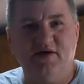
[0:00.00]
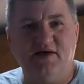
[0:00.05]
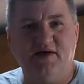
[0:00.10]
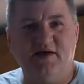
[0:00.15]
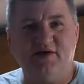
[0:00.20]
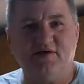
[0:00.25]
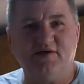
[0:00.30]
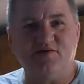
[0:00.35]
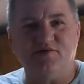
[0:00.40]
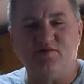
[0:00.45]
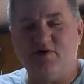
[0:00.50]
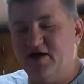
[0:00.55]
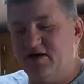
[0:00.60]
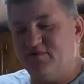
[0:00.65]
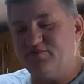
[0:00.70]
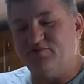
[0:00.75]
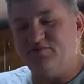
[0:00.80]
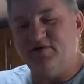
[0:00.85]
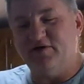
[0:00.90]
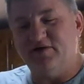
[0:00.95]
and I eat these
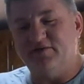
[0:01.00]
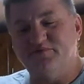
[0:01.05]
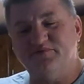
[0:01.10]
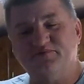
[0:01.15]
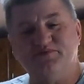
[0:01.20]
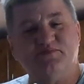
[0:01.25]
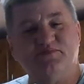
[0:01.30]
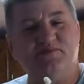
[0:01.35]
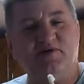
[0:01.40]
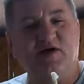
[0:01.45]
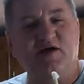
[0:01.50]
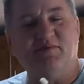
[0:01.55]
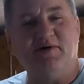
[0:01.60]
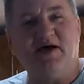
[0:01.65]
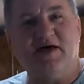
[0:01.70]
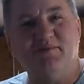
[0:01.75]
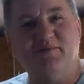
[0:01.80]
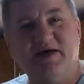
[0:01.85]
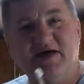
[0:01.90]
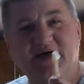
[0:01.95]
ramps with it. Take a
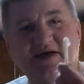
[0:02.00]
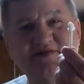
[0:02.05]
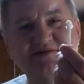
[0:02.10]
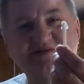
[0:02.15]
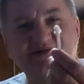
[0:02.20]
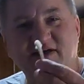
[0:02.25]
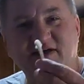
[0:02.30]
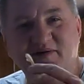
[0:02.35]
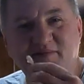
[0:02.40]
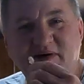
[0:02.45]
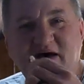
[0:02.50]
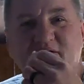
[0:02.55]
bite of beans, take a